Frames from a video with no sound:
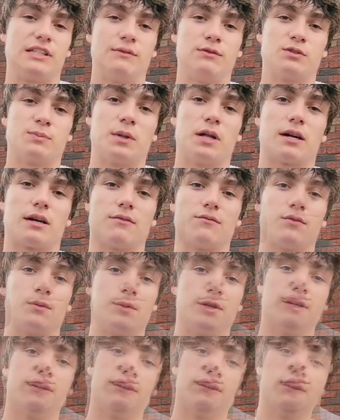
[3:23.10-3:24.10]
receivers blocking
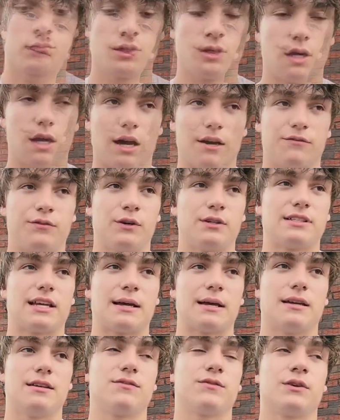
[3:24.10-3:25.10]
for me. Uh, it, feels,
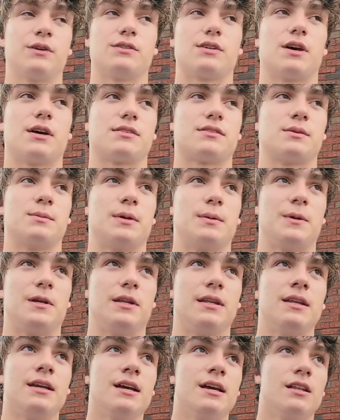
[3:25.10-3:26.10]
uh, it feels awesome. I
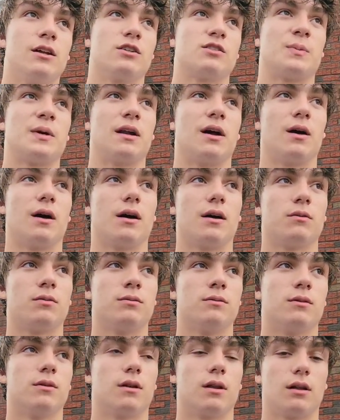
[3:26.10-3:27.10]
mean, there's been a
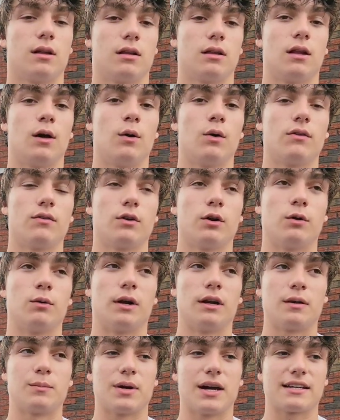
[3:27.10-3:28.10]
a load of good
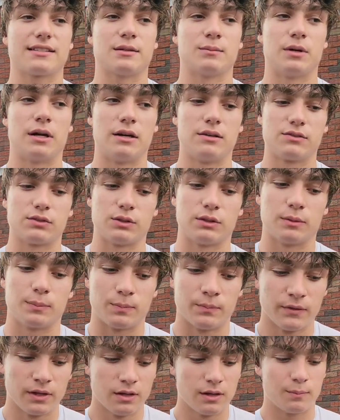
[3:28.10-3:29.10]
running backs in Minersville
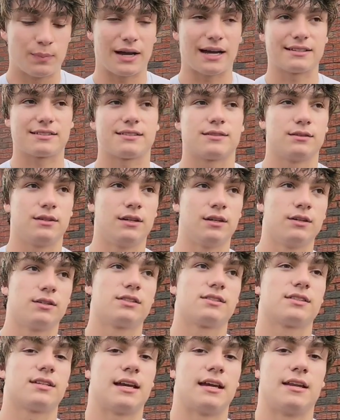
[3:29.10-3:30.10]
in the past
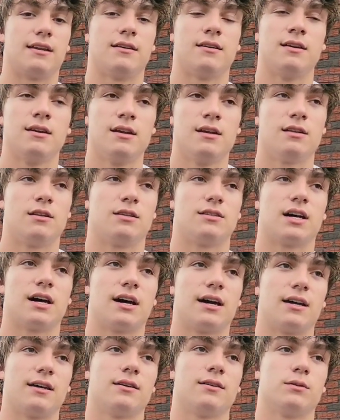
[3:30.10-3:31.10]
years and
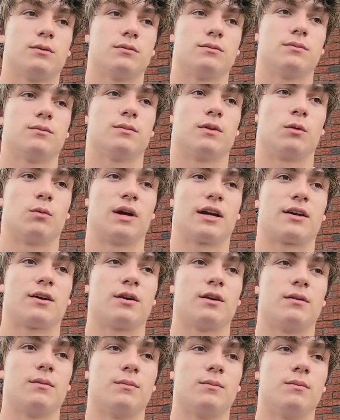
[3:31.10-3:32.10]
tie the
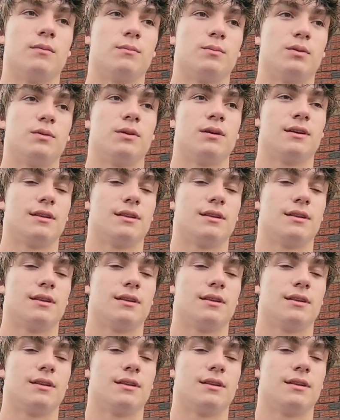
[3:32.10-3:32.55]
record, and